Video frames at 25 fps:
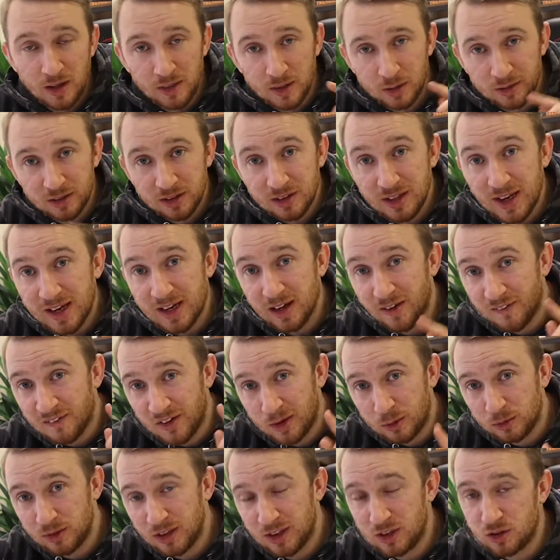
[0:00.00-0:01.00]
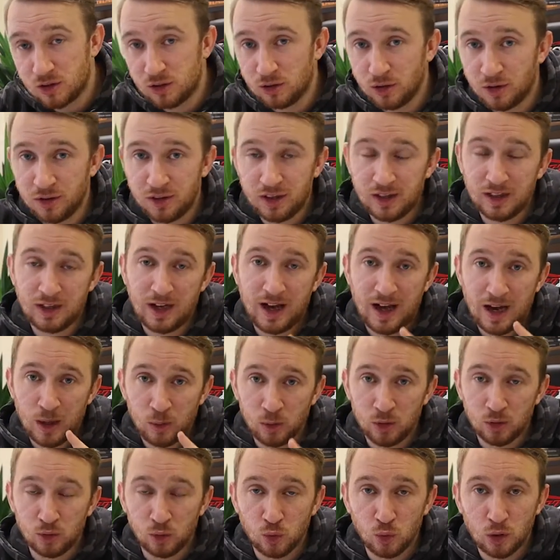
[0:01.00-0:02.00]
Now today, a foundational thing I
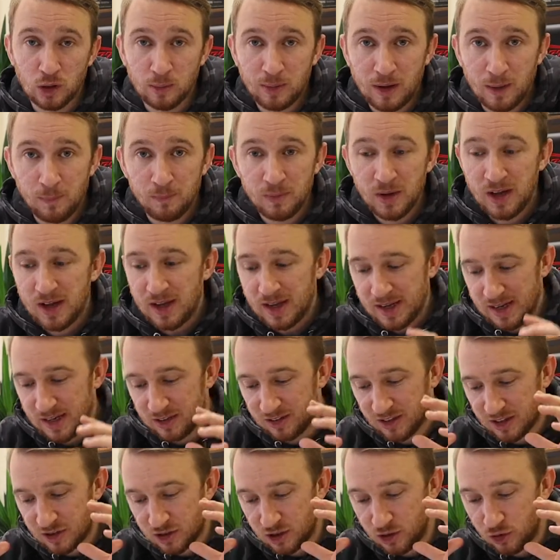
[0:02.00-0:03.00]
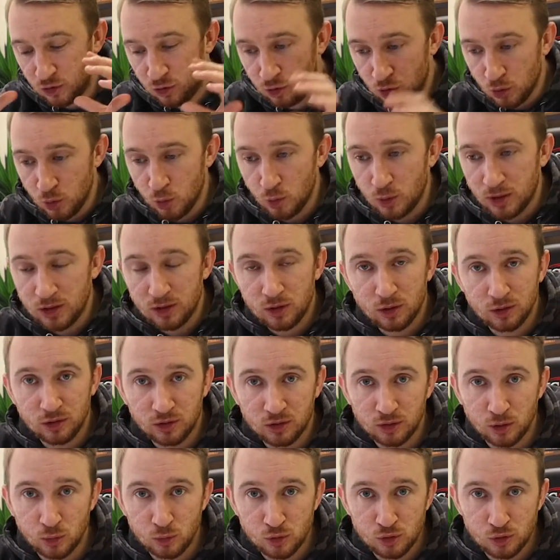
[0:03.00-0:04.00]
want to talk about is actually doing your
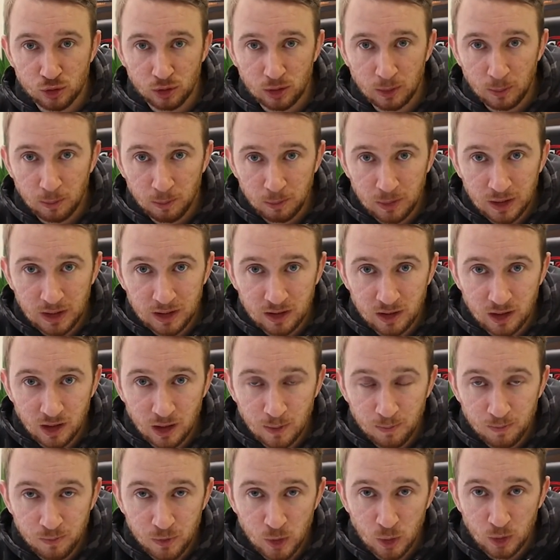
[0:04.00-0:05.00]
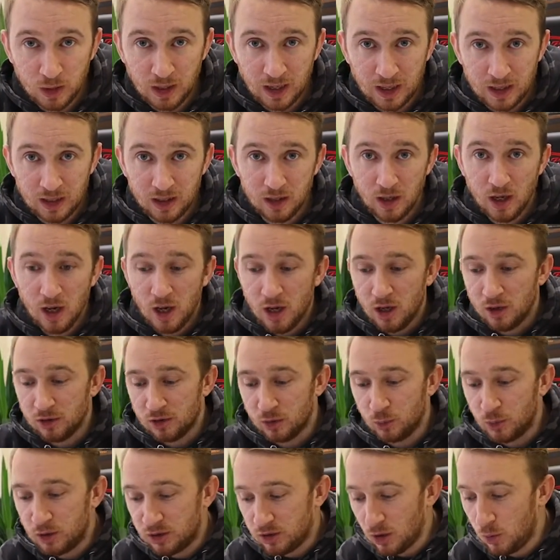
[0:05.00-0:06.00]
social media, okay?
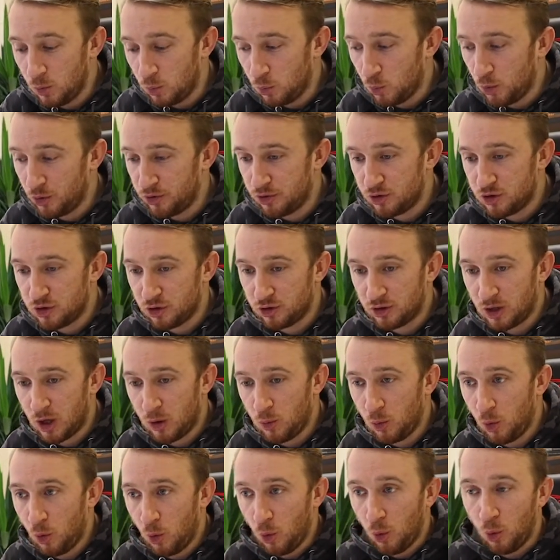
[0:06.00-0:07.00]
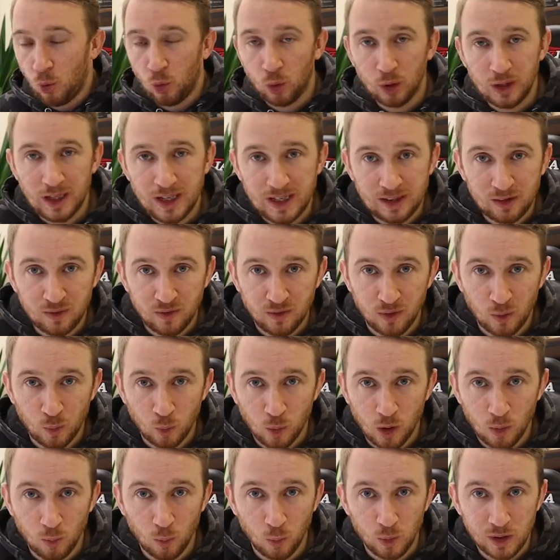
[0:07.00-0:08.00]
So we don't want to just go all in for
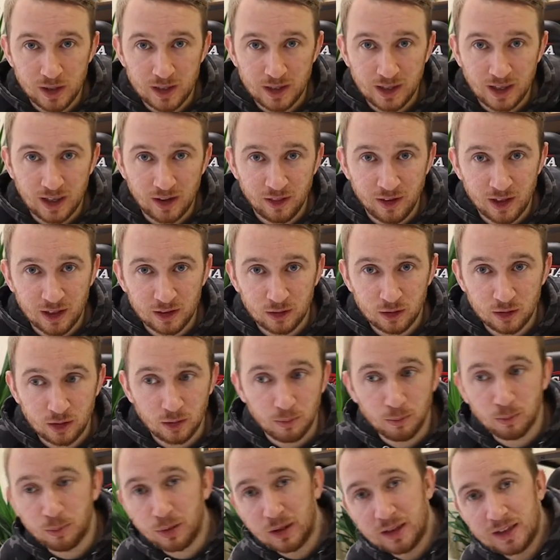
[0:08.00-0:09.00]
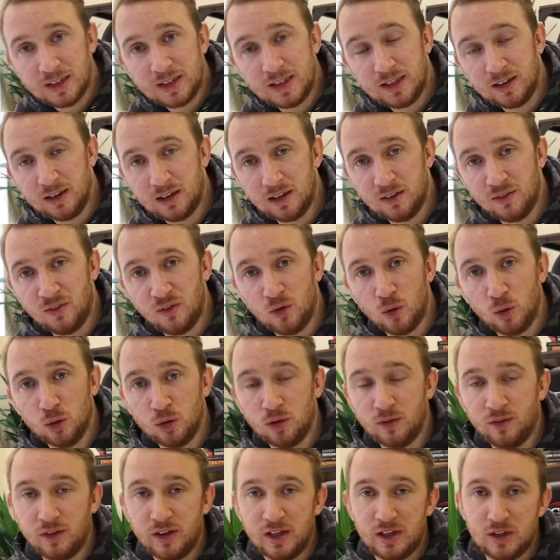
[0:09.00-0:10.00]
one week and then completely
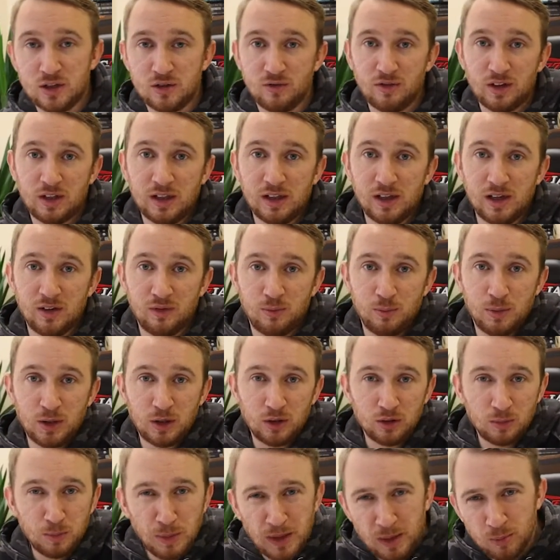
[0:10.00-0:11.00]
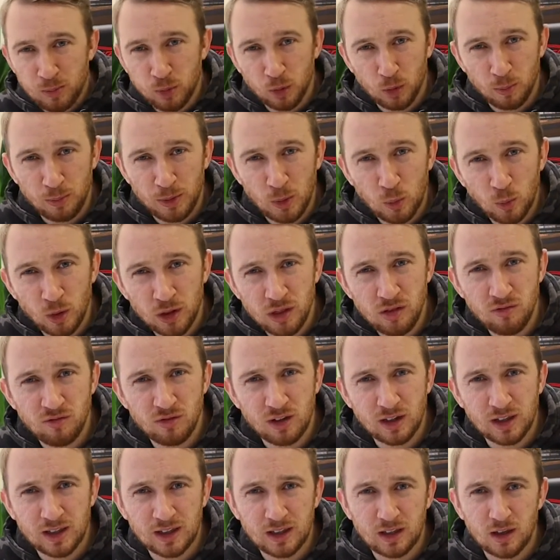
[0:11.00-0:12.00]
fall off the edge of a cliff because people will be
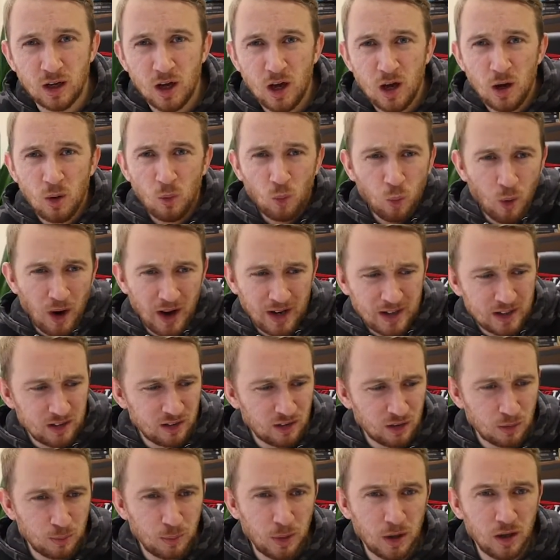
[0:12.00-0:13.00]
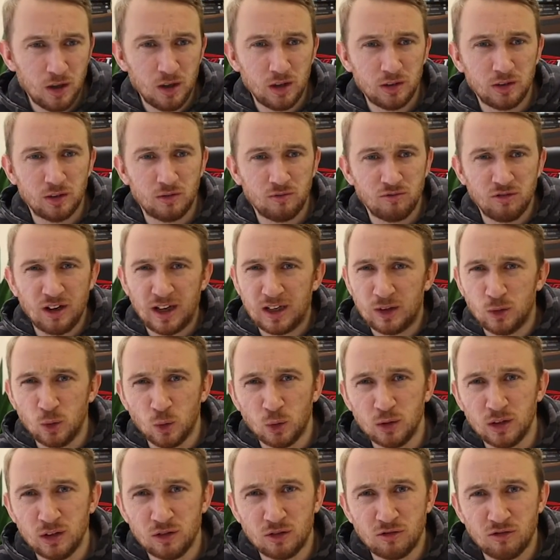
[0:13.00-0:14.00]
wondering like, why is this person writing
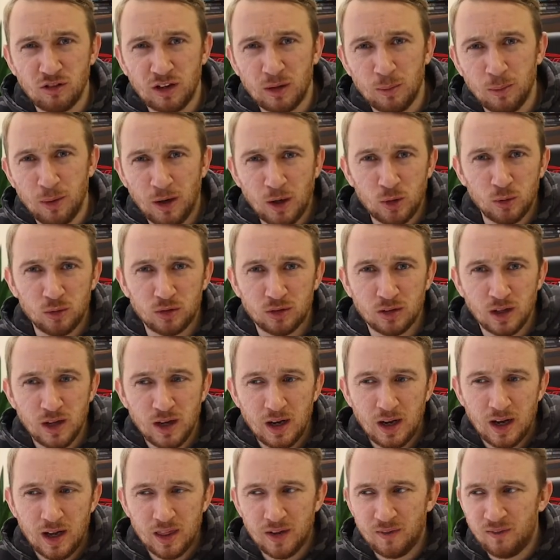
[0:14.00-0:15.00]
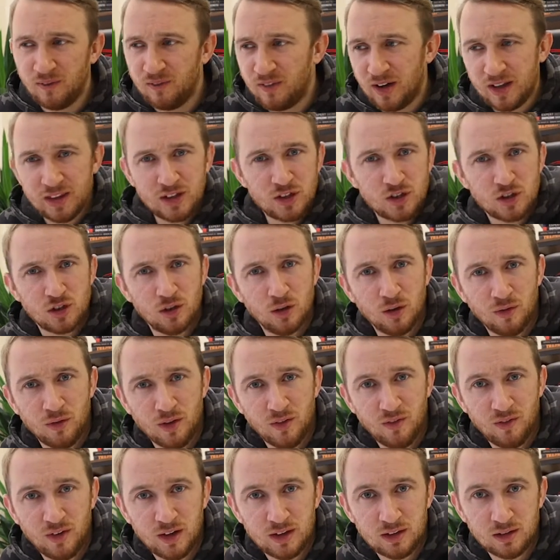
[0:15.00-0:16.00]
all these great posts and then vanishing off
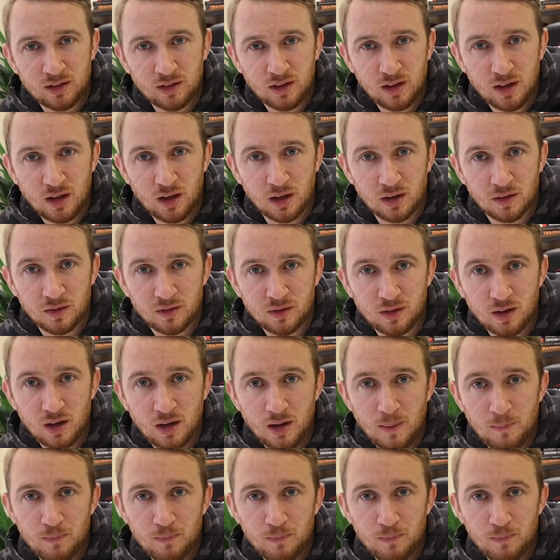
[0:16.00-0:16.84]
the face of the earth?